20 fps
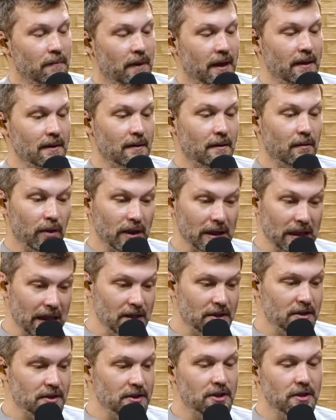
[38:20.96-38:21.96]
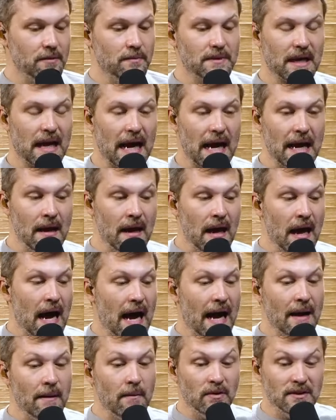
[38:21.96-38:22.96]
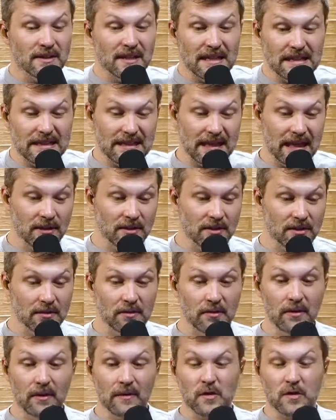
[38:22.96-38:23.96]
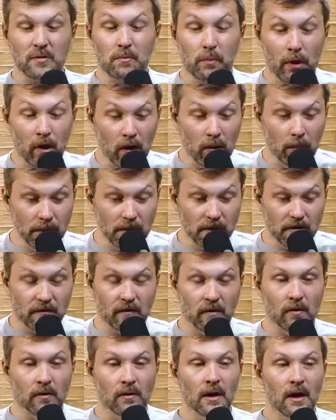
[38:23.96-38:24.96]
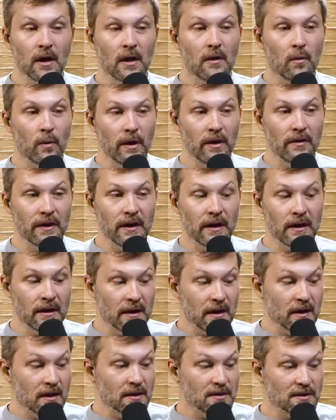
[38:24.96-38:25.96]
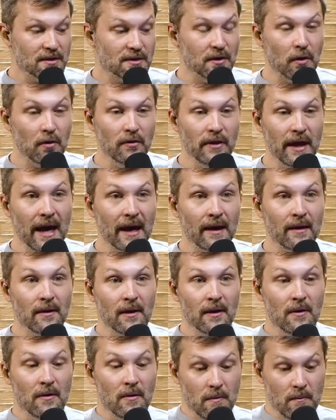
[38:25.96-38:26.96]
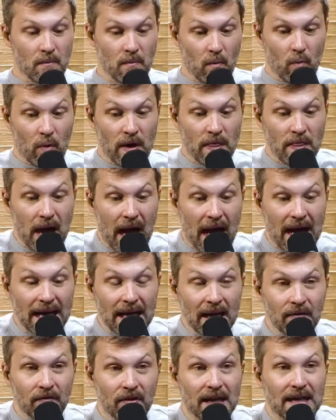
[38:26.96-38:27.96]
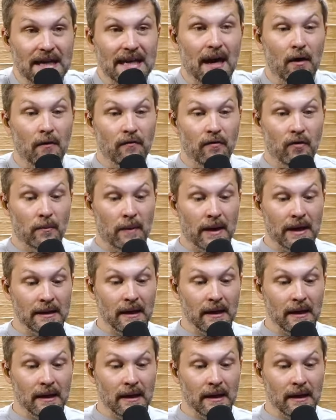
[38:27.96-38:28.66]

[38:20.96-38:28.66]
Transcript: my relationships. I I was intentional, I was purposeful with it so that when I give an account for my